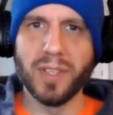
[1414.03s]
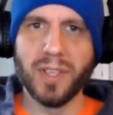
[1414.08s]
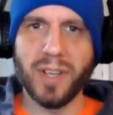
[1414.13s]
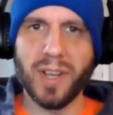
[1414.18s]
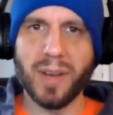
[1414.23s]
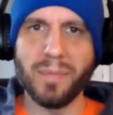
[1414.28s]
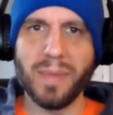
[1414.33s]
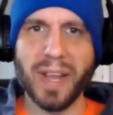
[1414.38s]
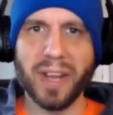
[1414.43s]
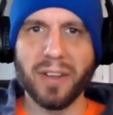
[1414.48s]

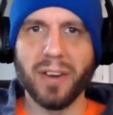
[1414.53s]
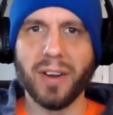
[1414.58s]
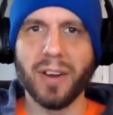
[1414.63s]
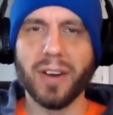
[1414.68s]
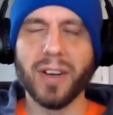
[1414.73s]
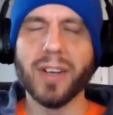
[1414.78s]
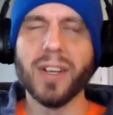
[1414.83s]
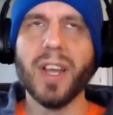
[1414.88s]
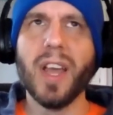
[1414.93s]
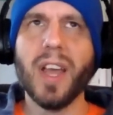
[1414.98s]
in my
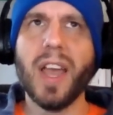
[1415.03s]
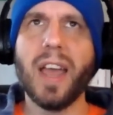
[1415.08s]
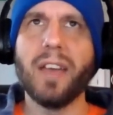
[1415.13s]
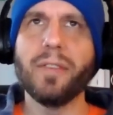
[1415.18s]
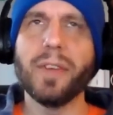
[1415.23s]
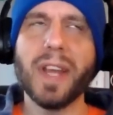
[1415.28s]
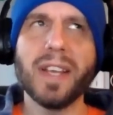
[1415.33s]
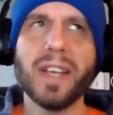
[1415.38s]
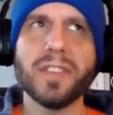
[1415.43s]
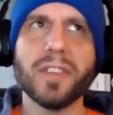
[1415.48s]
car. Have
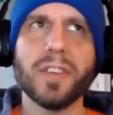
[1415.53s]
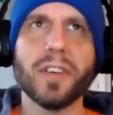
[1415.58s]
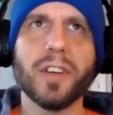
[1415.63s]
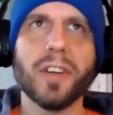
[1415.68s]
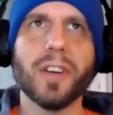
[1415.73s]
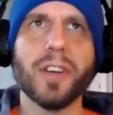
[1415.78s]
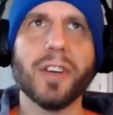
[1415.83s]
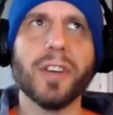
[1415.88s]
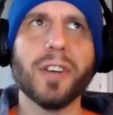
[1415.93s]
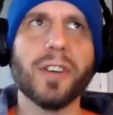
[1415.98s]
you guys
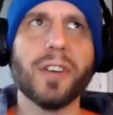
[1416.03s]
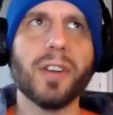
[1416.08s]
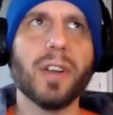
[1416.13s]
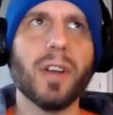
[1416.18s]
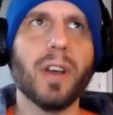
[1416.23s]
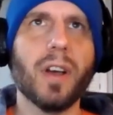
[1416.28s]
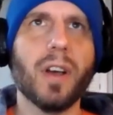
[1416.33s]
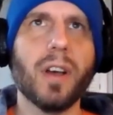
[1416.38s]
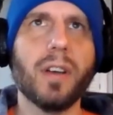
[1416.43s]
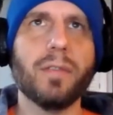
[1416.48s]
heard
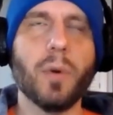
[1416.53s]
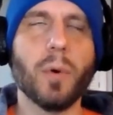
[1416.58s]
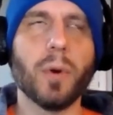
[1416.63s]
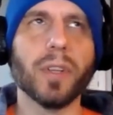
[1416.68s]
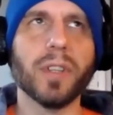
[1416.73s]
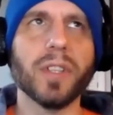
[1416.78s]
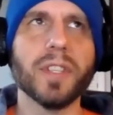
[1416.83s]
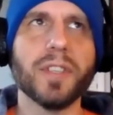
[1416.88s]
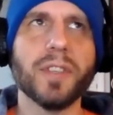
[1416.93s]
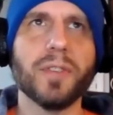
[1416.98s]
of or
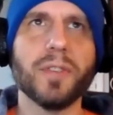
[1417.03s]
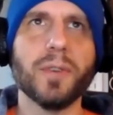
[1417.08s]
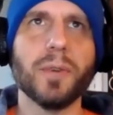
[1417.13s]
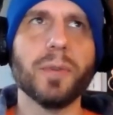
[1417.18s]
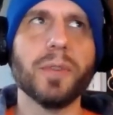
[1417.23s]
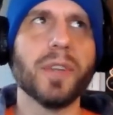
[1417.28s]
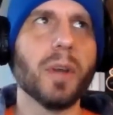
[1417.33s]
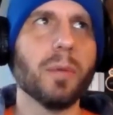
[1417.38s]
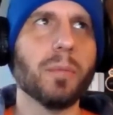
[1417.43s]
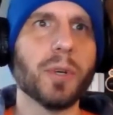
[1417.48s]
listened to
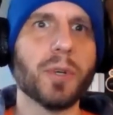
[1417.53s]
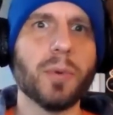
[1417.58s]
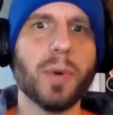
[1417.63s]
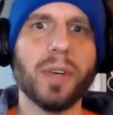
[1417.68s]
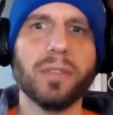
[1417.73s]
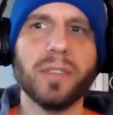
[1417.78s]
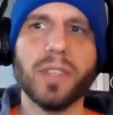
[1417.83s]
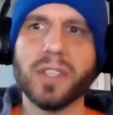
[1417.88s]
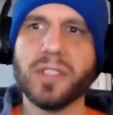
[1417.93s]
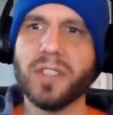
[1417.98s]
The Number
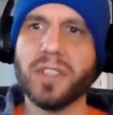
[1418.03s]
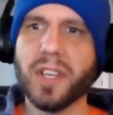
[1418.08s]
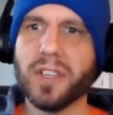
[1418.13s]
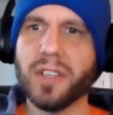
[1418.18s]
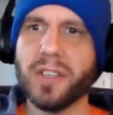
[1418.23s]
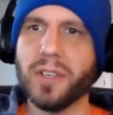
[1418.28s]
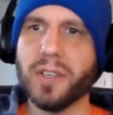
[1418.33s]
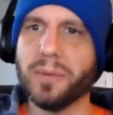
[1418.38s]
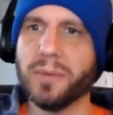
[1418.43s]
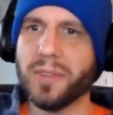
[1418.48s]
12 Looks Like
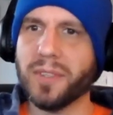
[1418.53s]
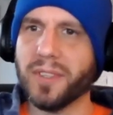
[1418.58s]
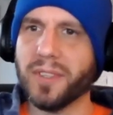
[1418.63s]
You?